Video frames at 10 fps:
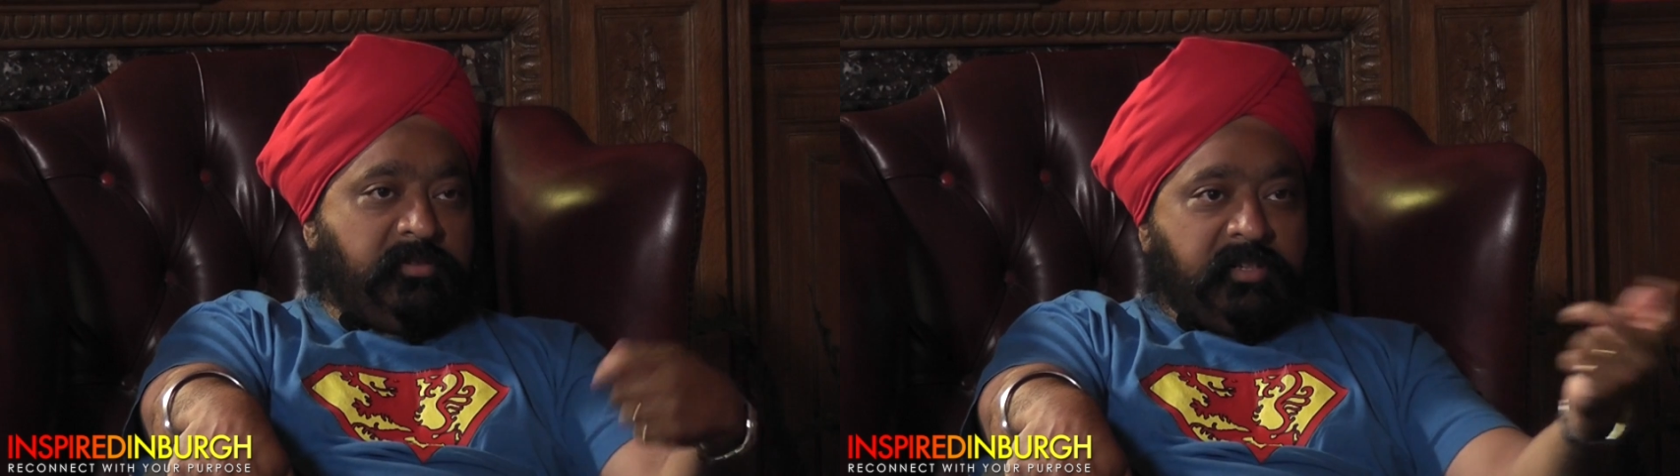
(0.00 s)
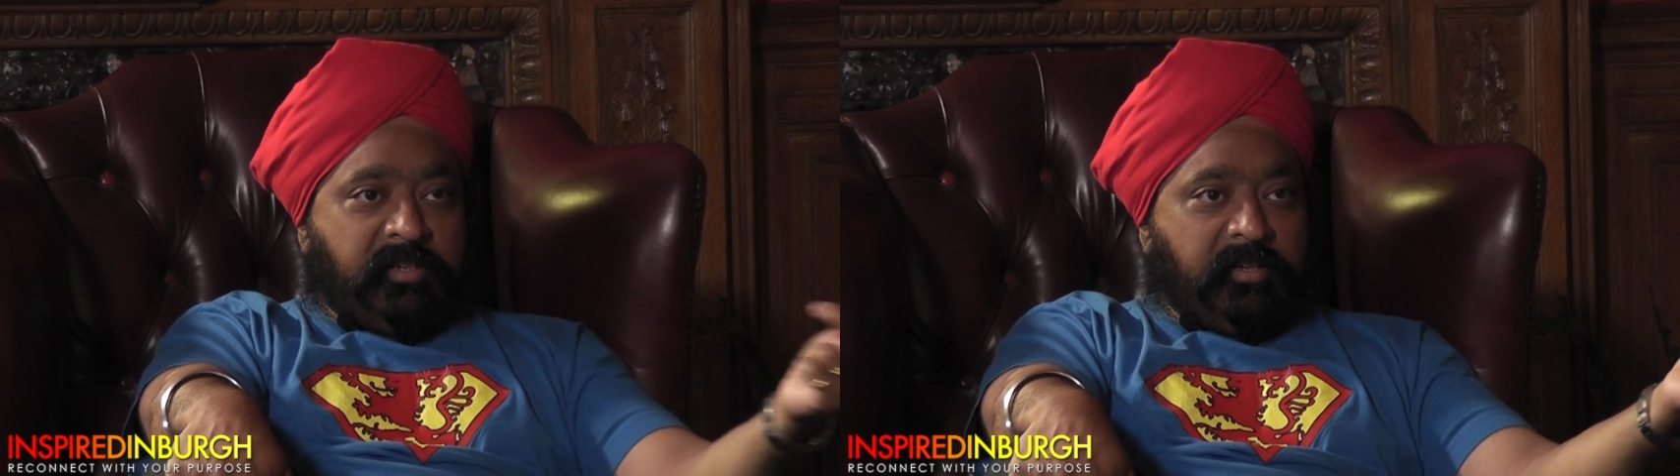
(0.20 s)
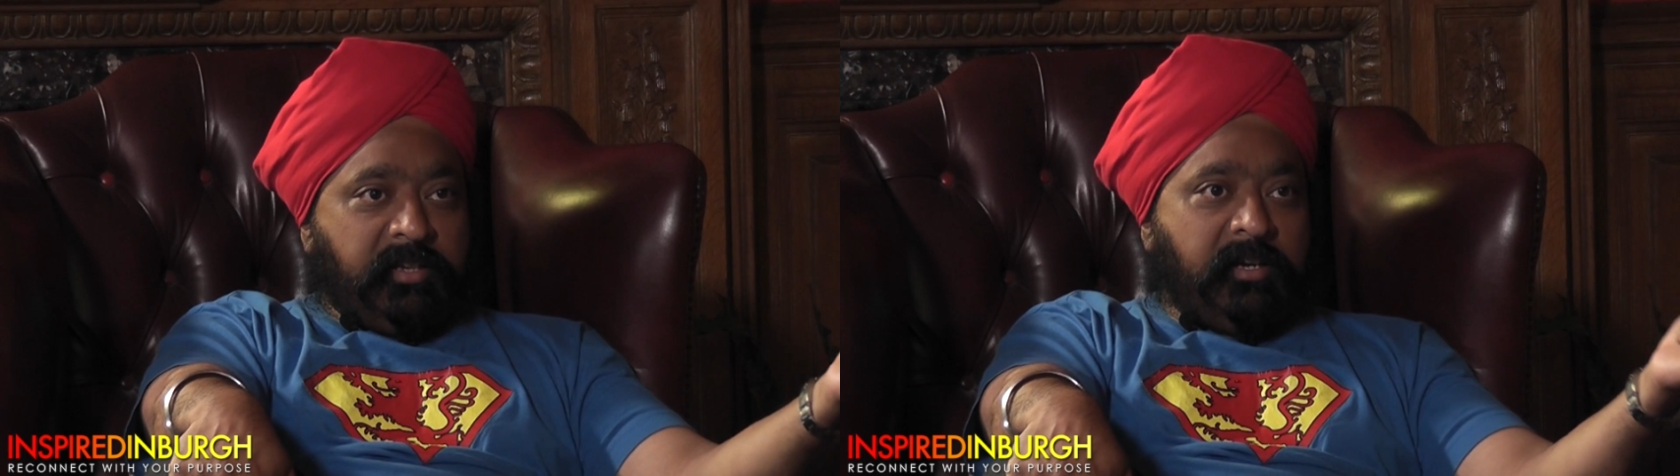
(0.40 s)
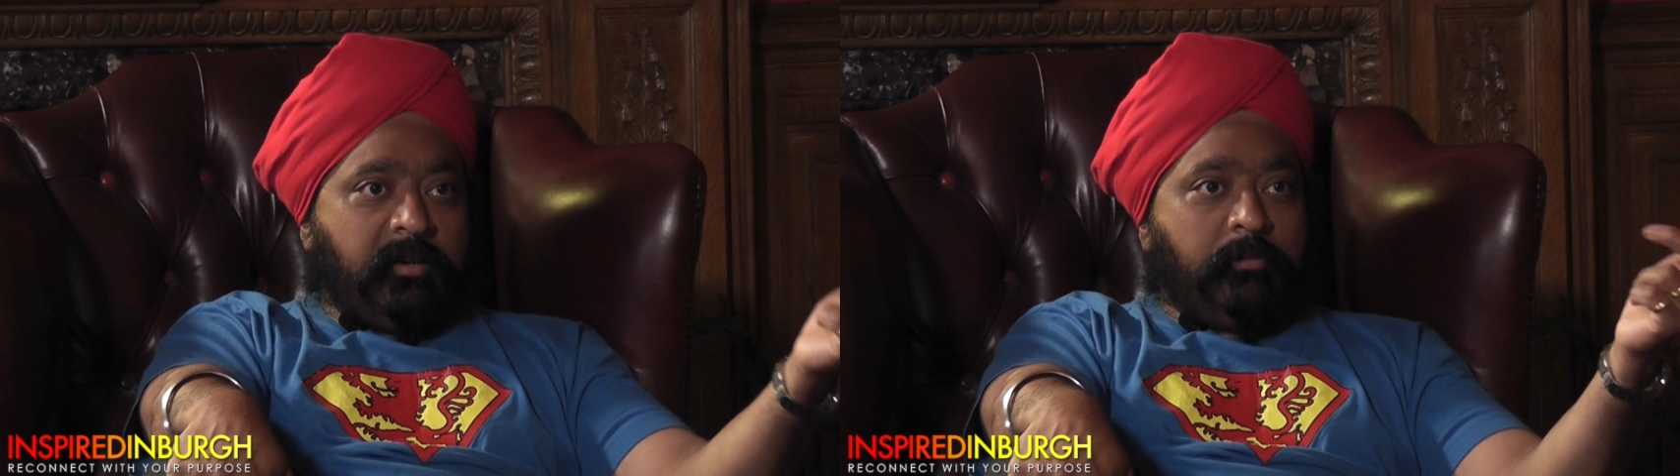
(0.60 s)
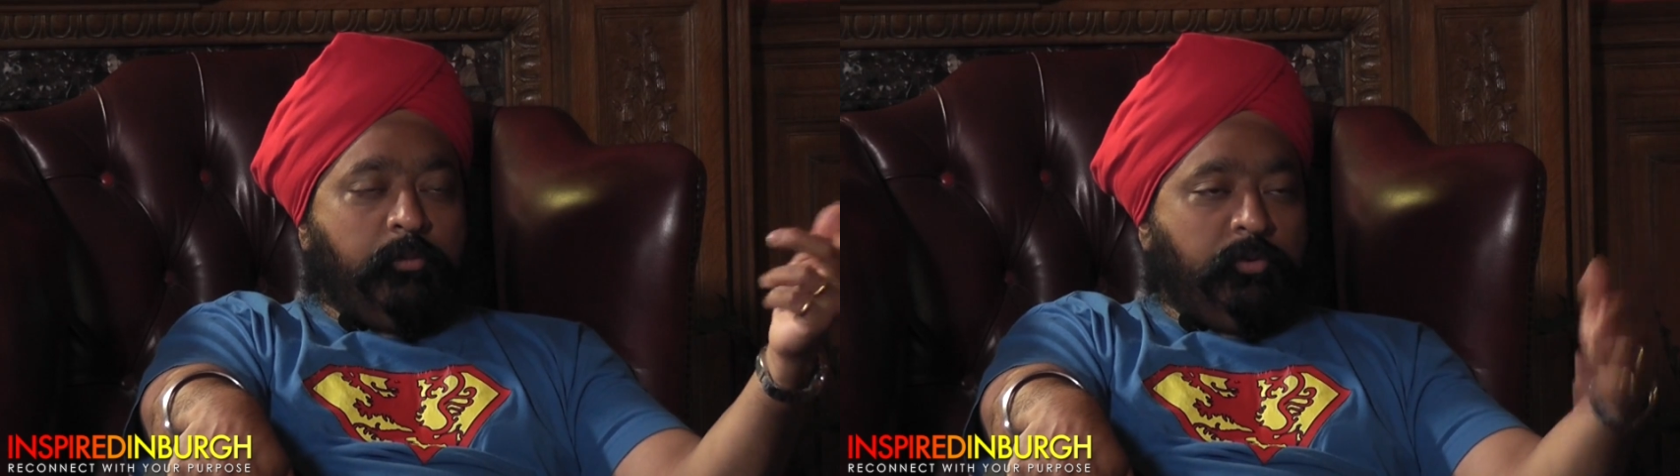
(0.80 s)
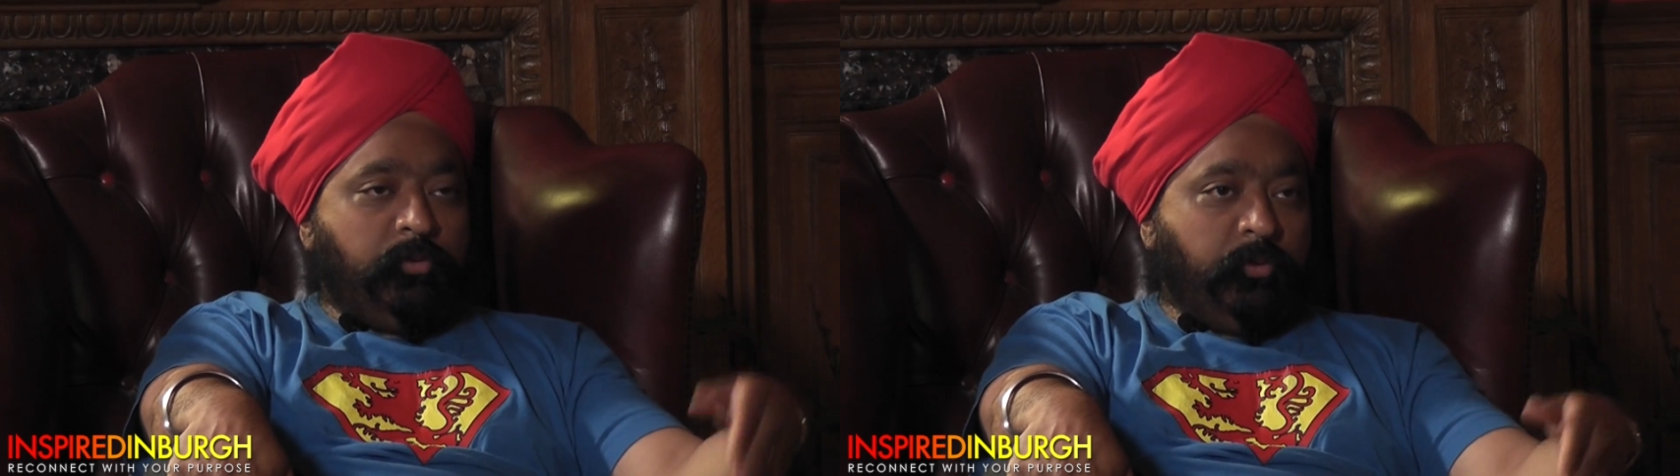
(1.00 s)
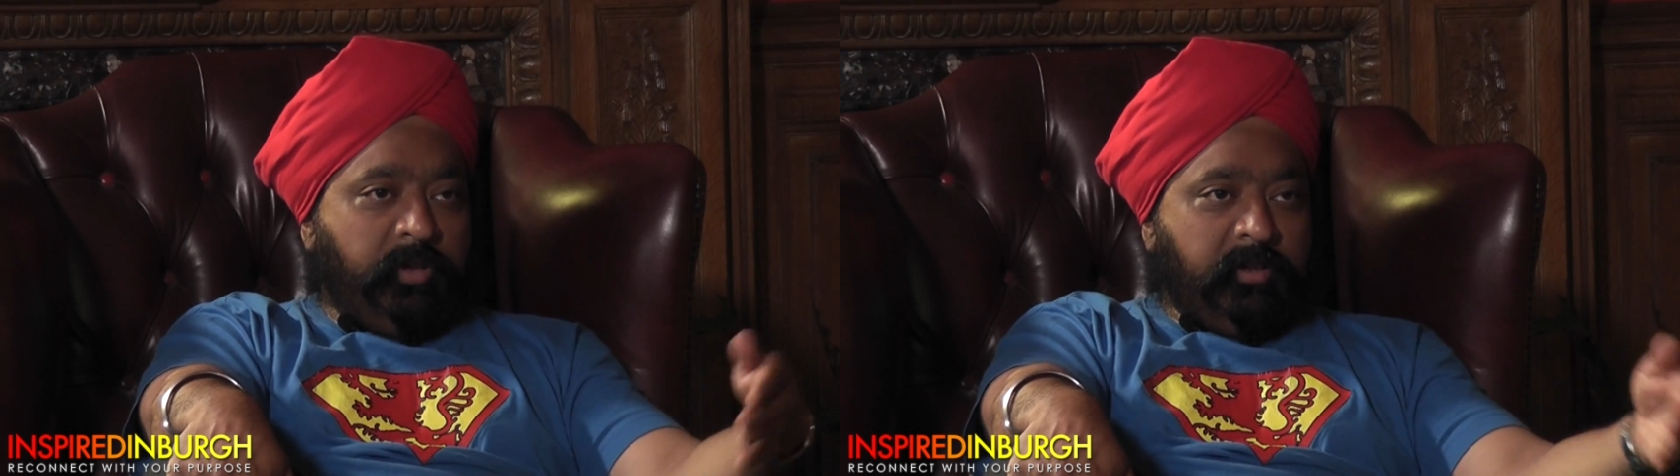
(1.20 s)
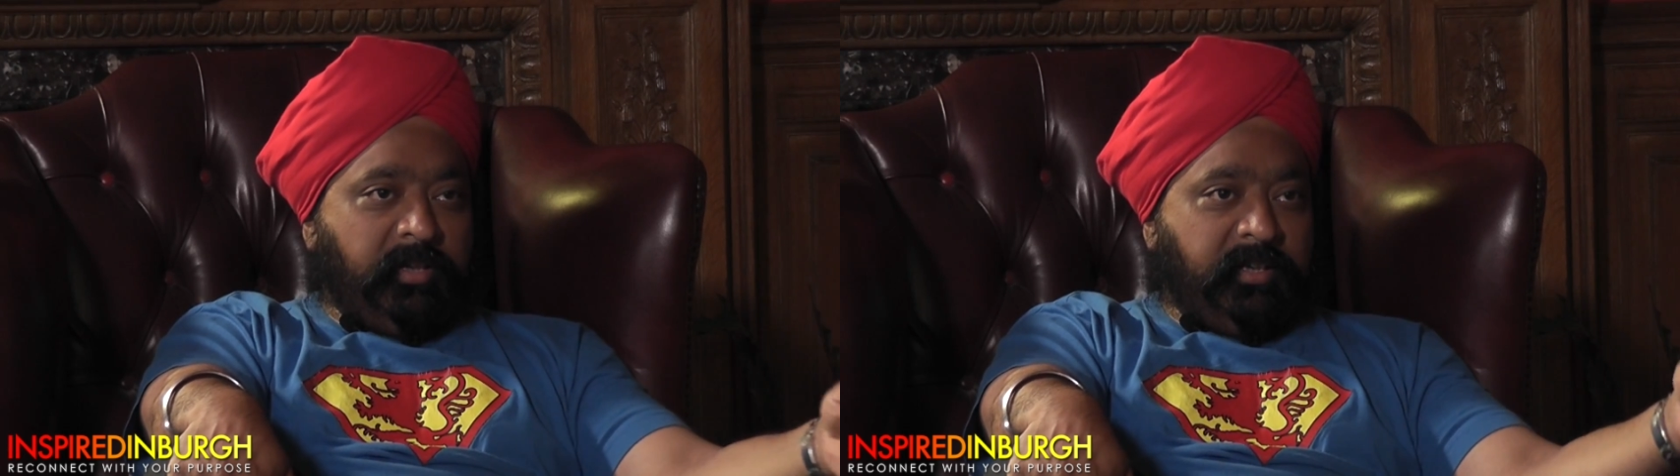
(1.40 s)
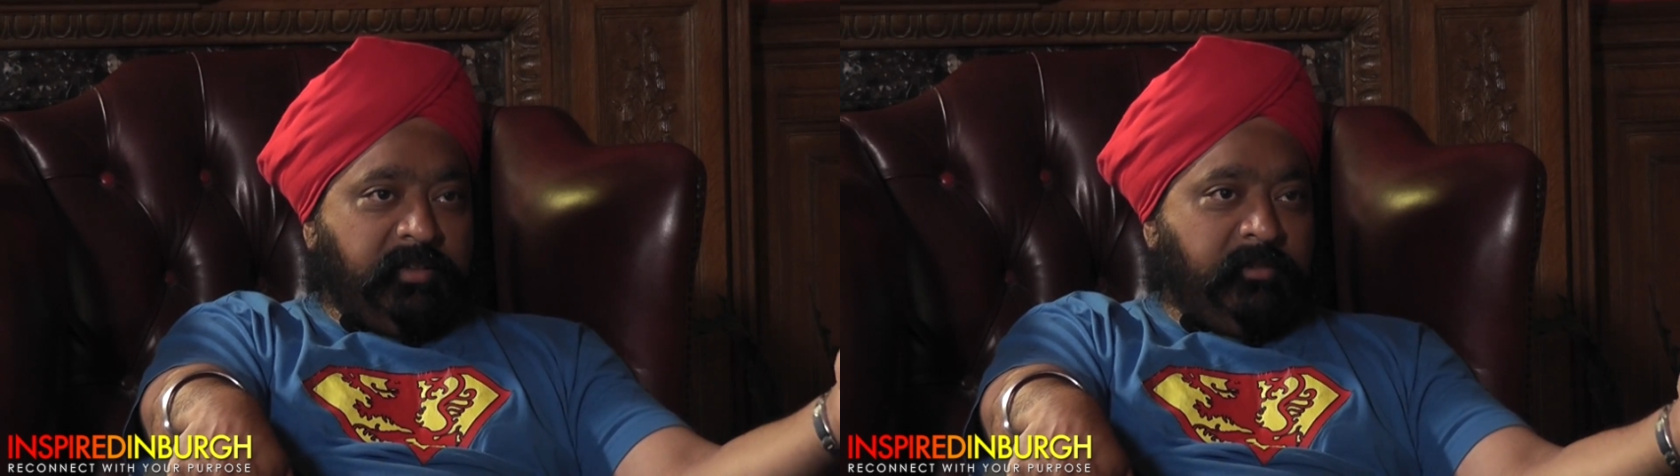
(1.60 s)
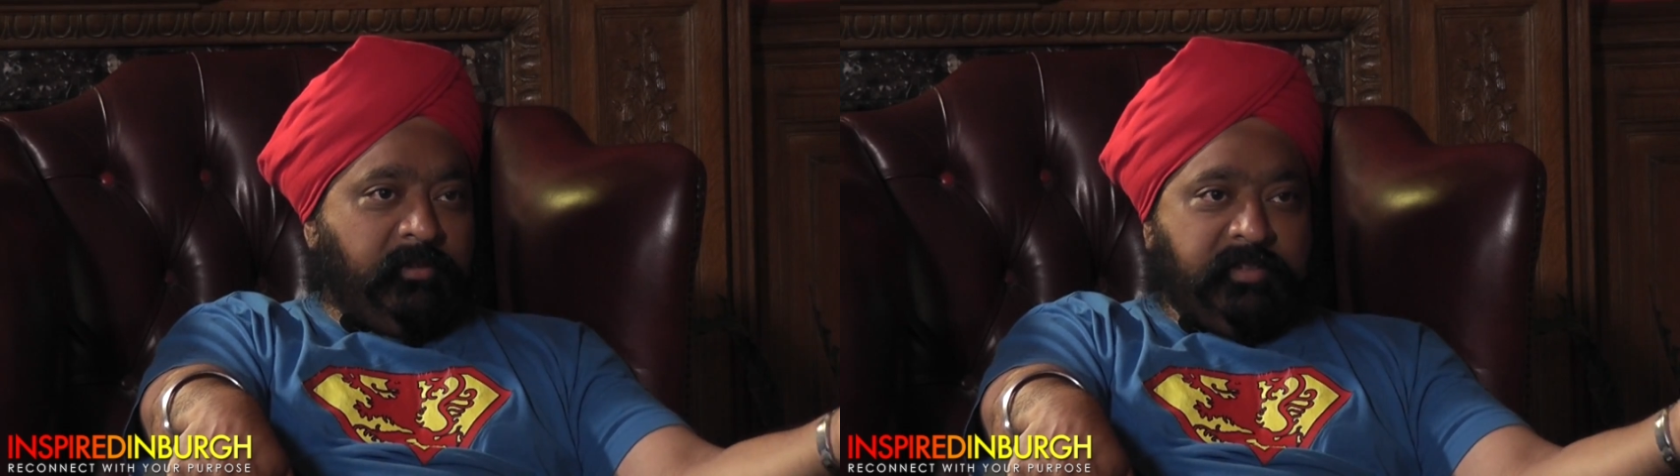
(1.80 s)
sent her a letter, would Tony like
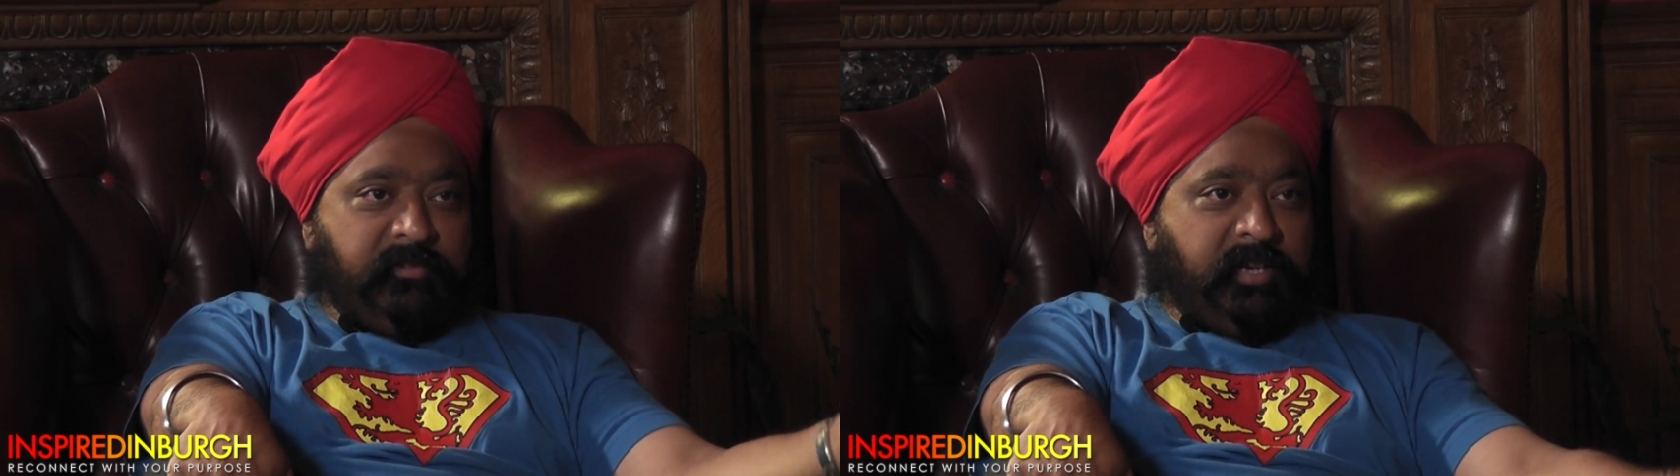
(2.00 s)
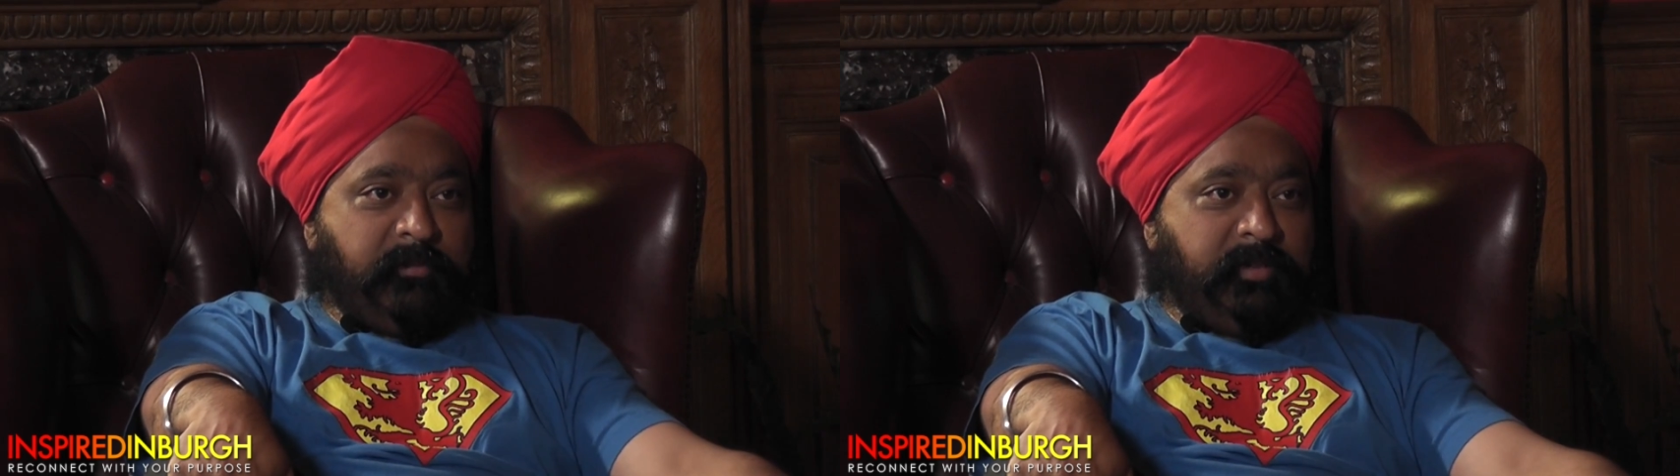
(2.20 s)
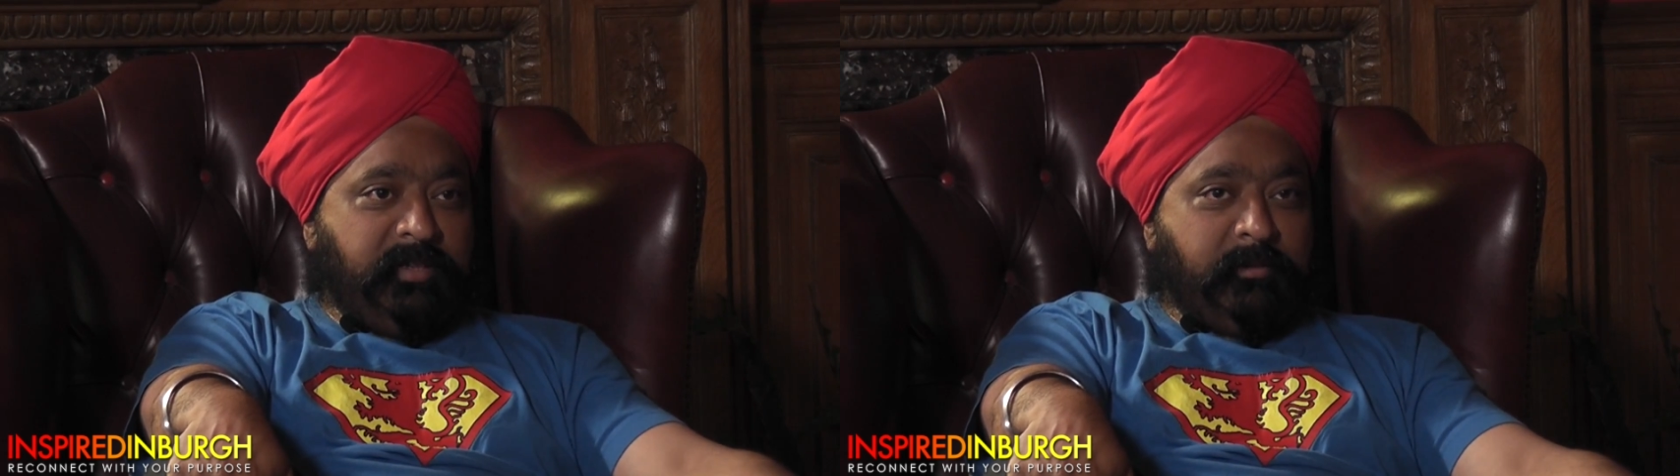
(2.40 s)
to receive an MBE?